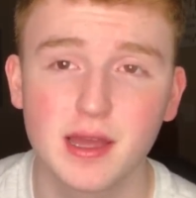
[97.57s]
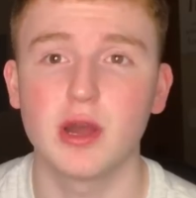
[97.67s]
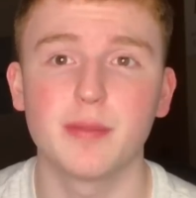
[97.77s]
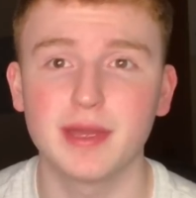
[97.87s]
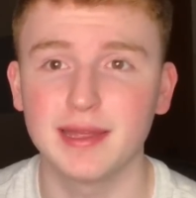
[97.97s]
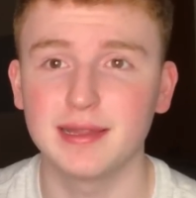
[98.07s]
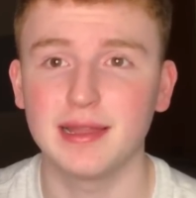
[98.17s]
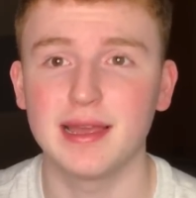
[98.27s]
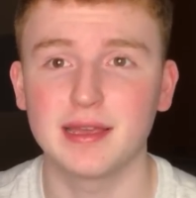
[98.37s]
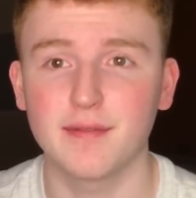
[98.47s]
Drop a
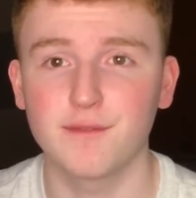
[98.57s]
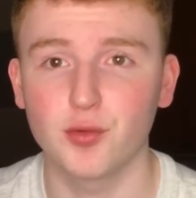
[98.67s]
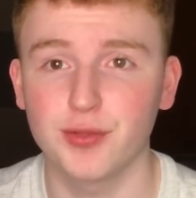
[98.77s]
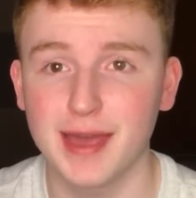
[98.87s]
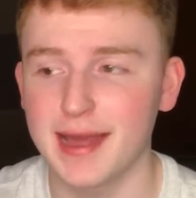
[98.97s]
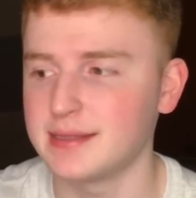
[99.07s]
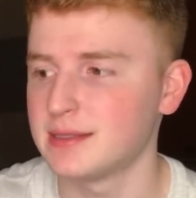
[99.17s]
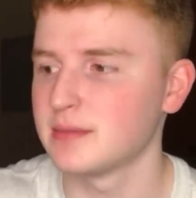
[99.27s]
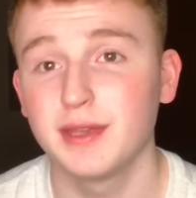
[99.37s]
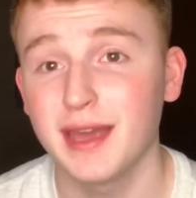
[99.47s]
like for
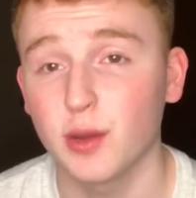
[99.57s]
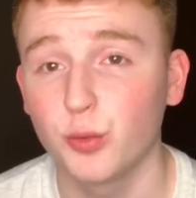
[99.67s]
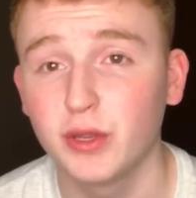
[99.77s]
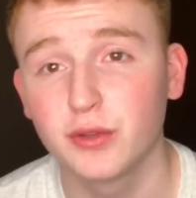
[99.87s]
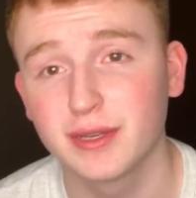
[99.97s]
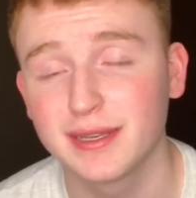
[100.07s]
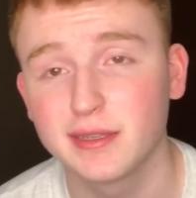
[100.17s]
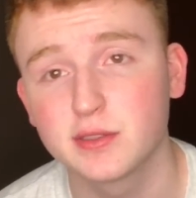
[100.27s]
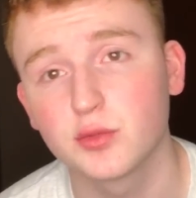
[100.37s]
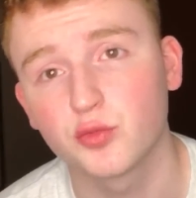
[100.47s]
that. But yeah, we are gonna
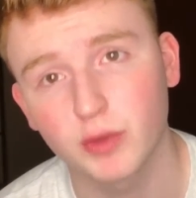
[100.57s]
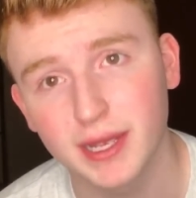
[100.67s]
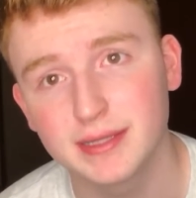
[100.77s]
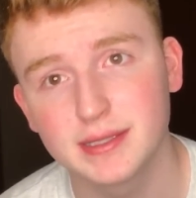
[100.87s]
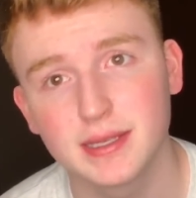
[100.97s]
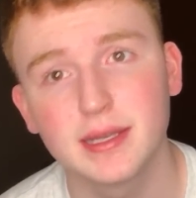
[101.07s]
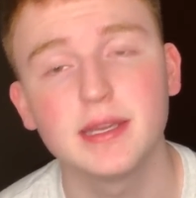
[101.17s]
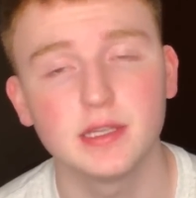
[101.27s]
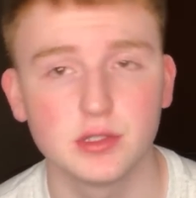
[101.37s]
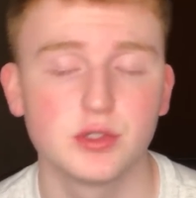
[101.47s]
get right
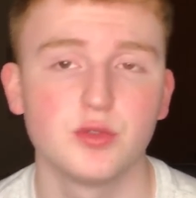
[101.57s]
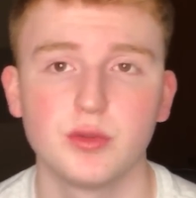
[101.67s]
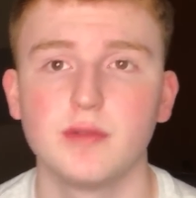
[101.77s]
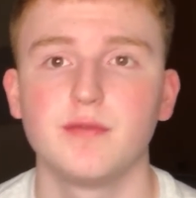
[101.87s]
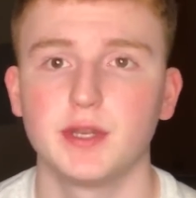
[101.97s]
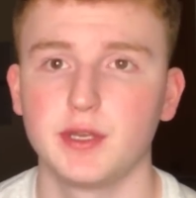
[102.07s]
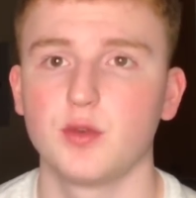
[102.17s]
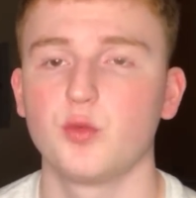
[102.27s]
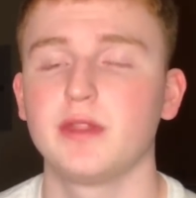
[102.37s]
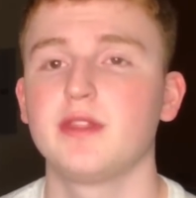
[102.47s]
into the
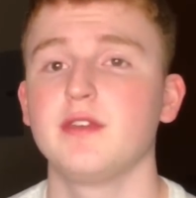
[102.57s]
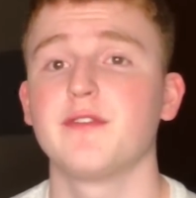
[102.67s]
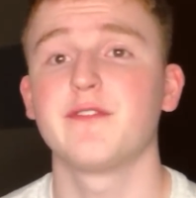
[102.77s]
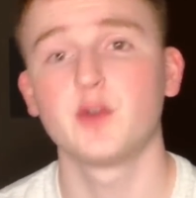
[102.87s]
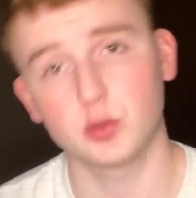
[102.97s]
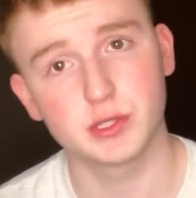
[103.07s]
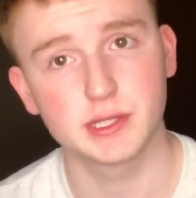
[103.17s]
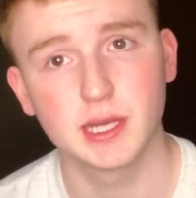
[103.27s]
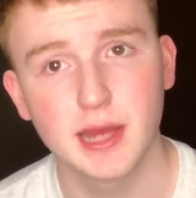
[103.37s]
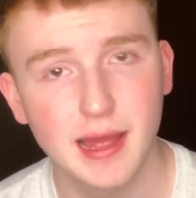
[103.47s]
video with the
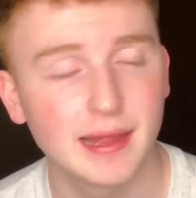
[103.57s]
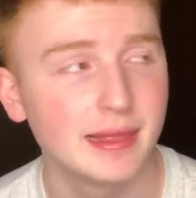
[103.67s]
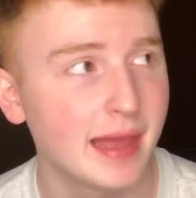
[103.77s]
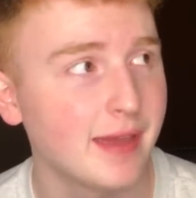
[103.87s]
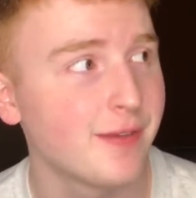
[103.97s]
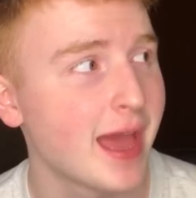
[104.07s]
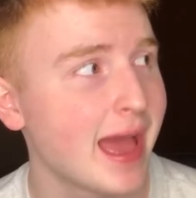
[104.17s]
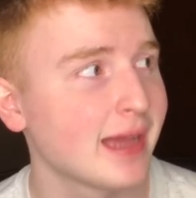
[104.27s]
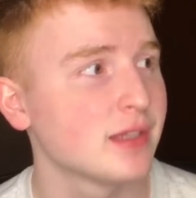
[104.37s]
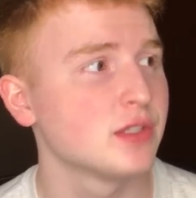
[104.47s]
first life hack.